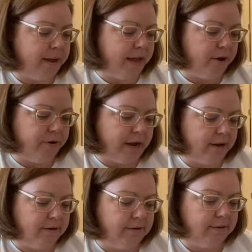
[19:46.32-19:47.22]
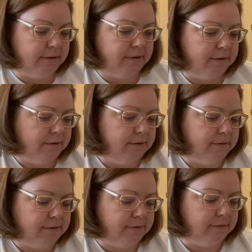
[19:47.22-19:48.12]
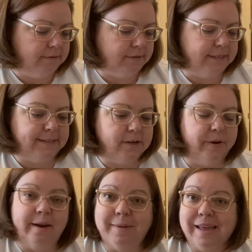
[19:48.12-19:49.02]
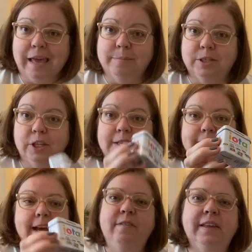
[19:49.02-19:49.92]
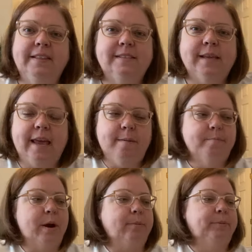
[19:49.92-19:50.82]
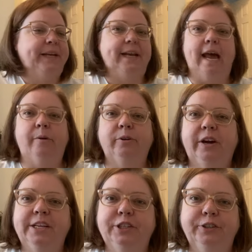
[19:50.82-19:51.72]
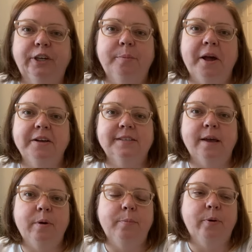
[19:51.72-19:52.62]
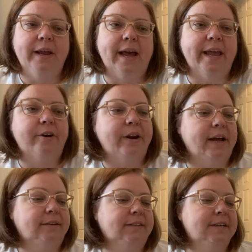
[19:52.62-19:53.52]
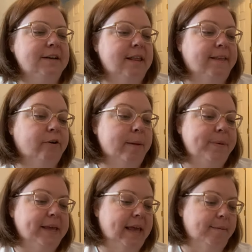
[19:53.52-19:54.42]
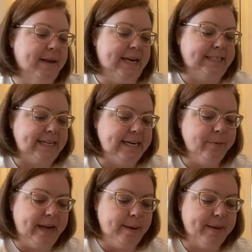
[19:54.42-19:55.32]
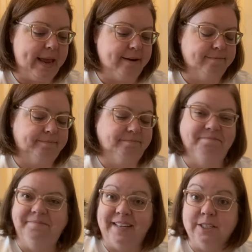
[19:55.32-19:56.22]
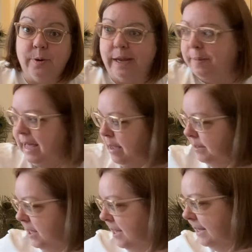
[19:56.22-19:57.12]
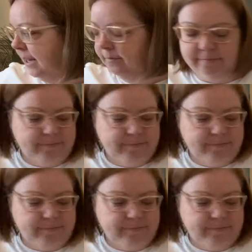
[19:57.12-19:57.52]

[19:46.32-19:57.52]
Iota. This is going in my games closet. I feel like this came probably in an Owl Crate Junior box at one point. Iota, the great big game in a teeny weeny bin. That's going in my games closet.